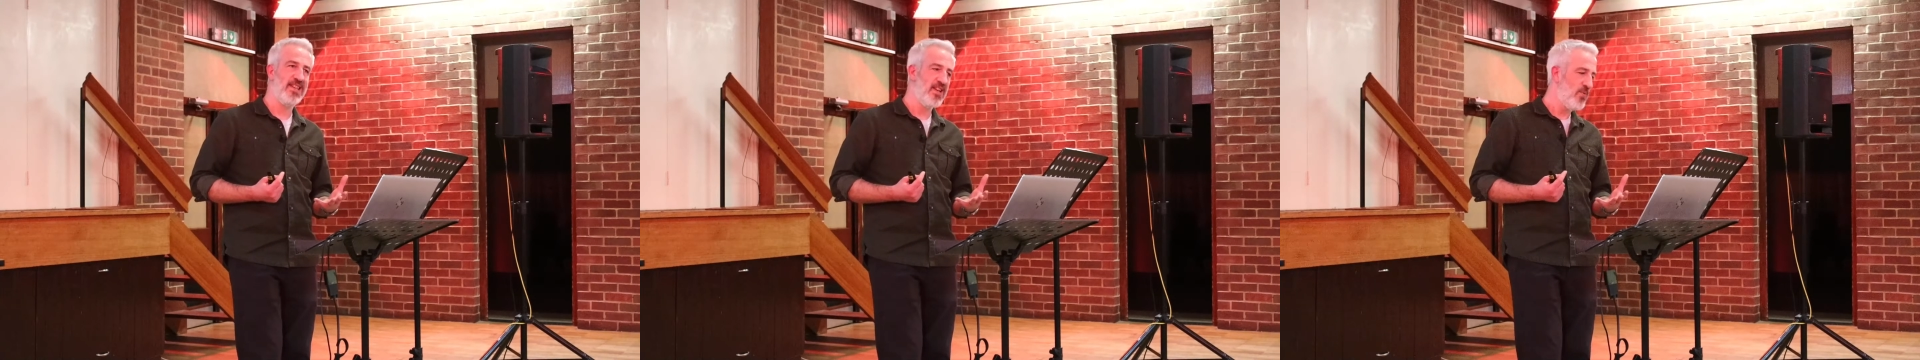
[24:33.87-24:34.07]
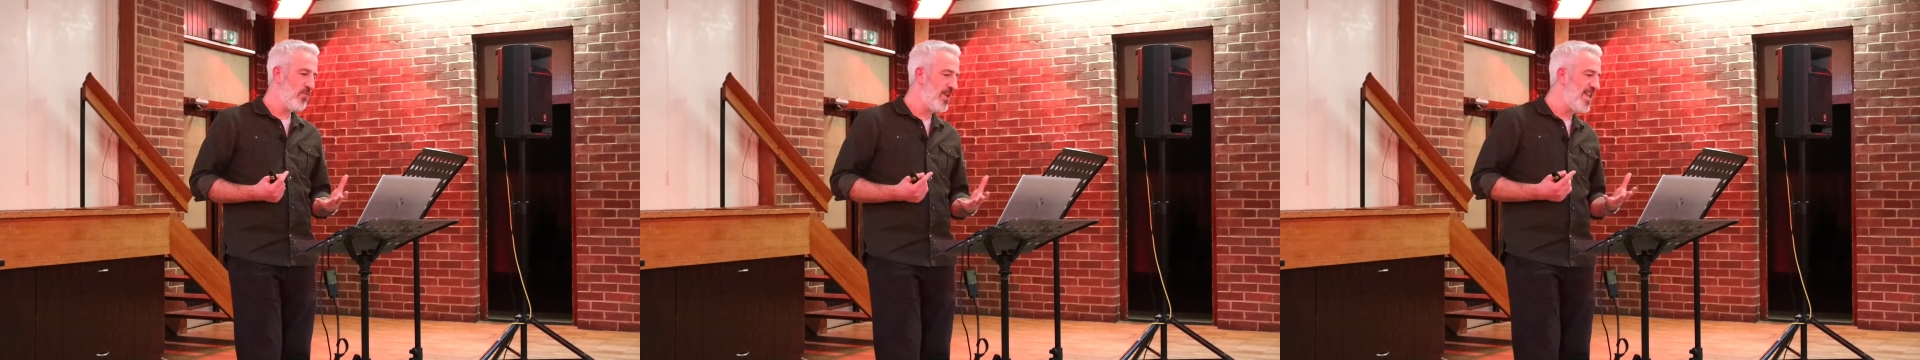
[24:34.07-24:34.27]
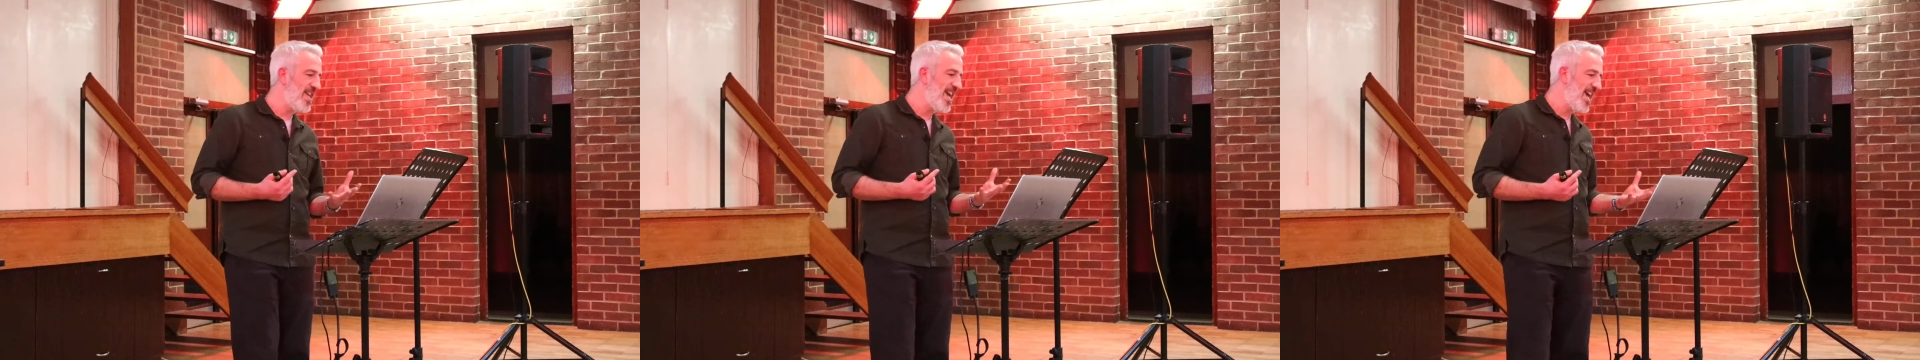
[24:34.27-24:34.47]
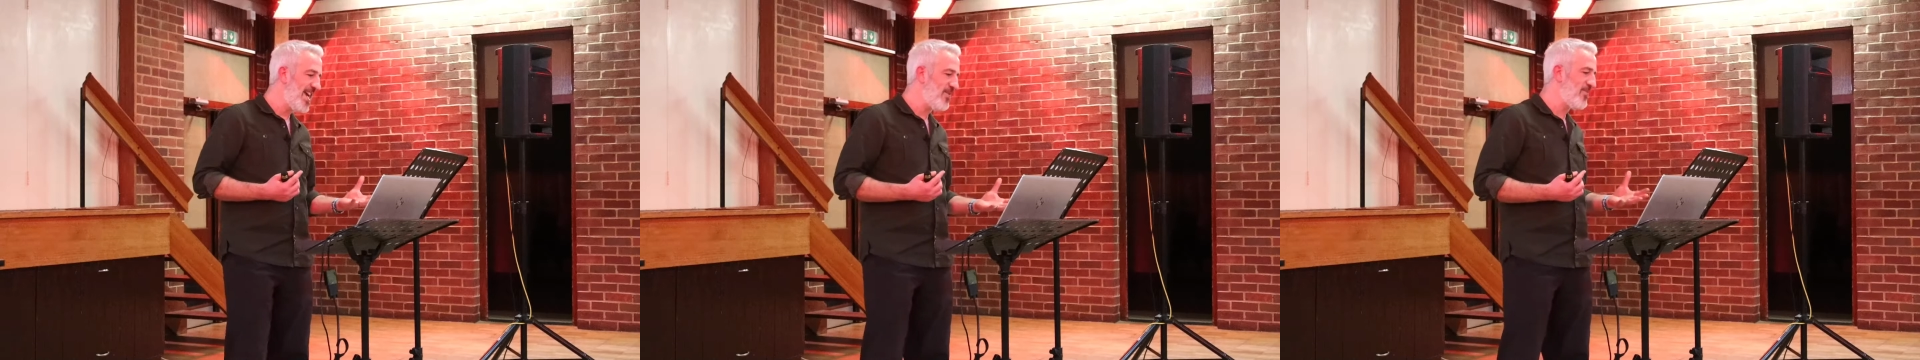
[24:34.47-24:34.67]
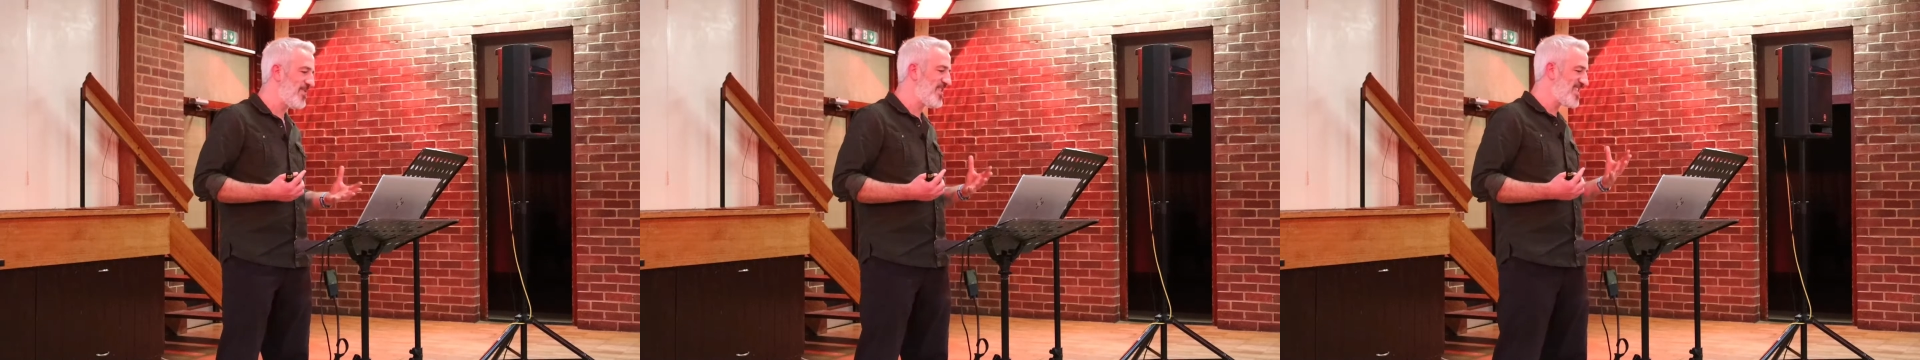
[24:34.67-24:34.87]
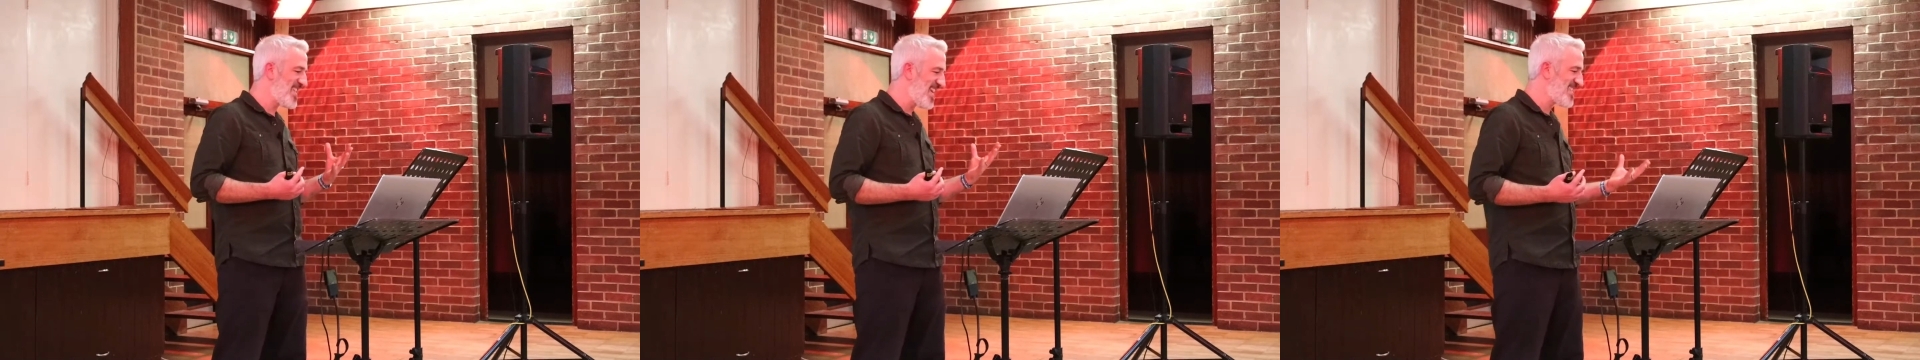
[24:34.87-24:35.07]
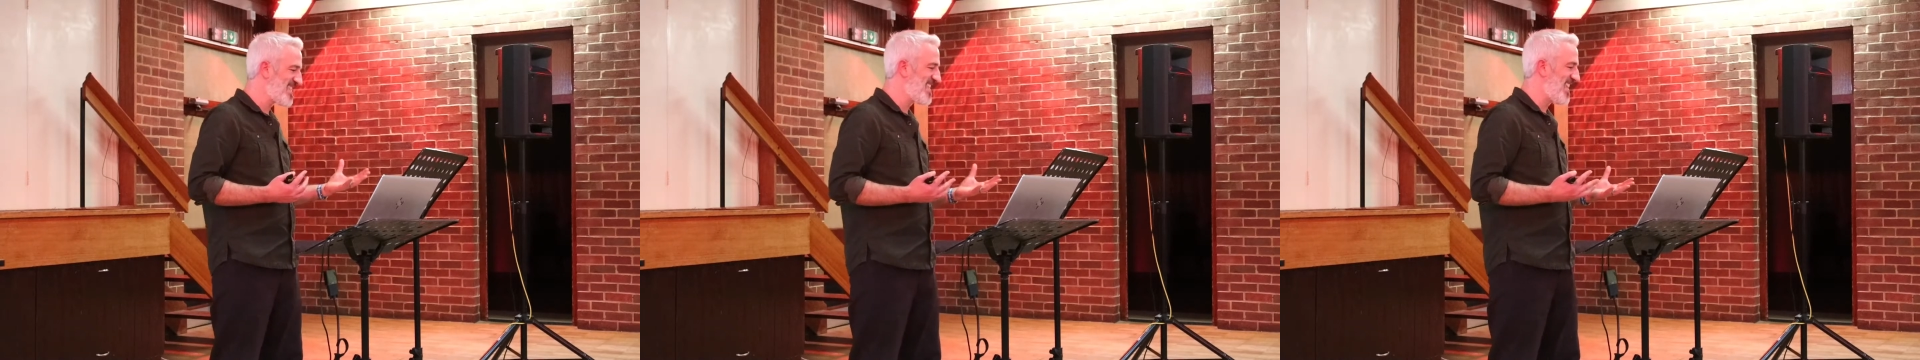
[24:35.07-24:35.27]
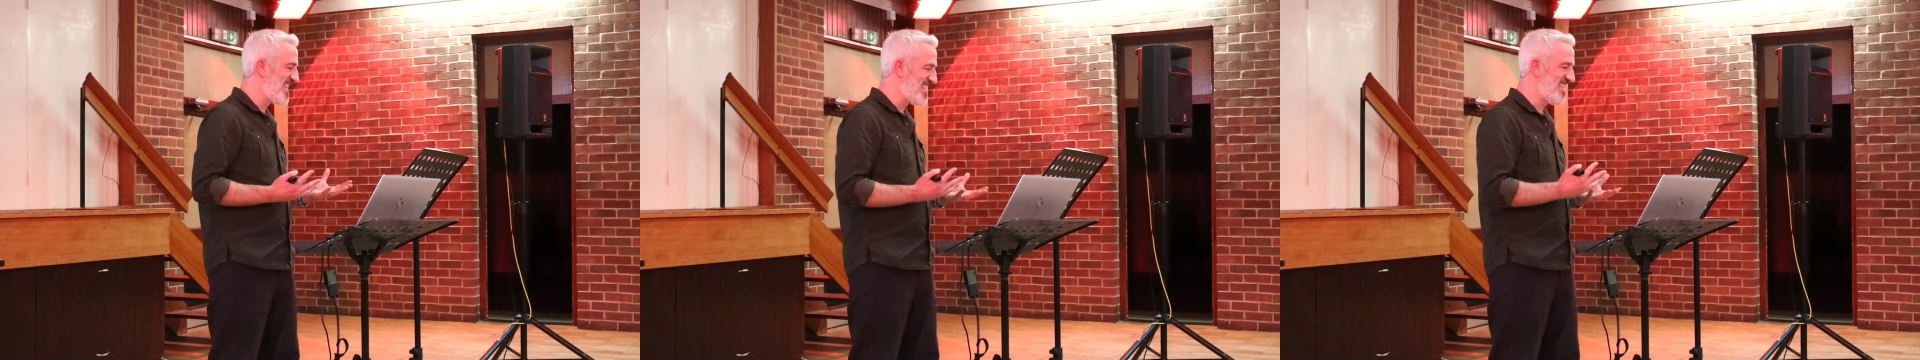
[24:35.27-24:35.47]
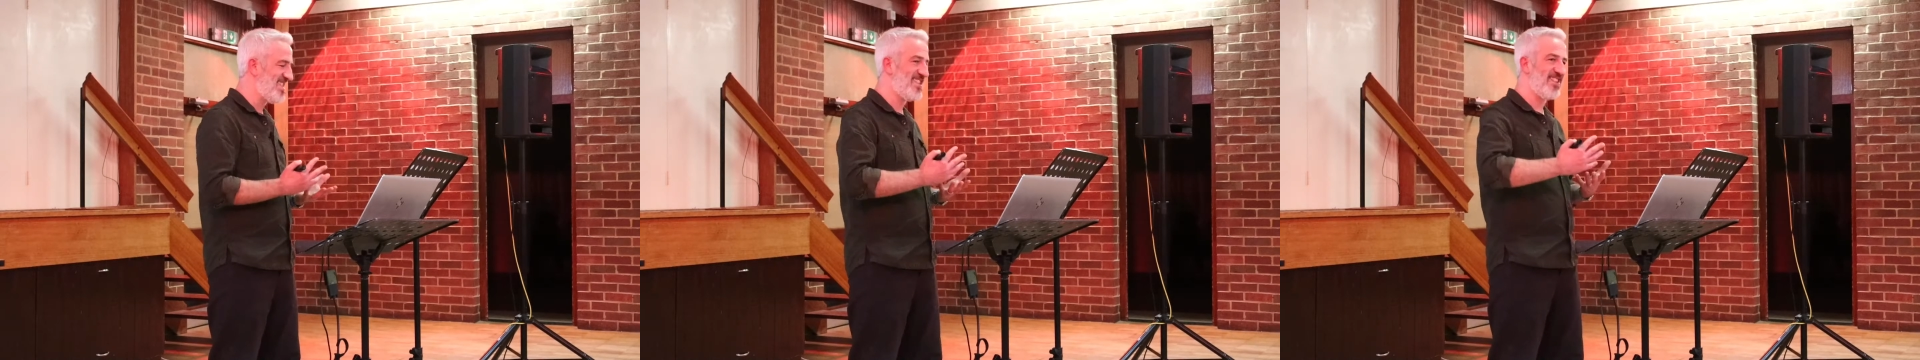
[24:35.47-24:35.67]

when he ate with the tax collectors and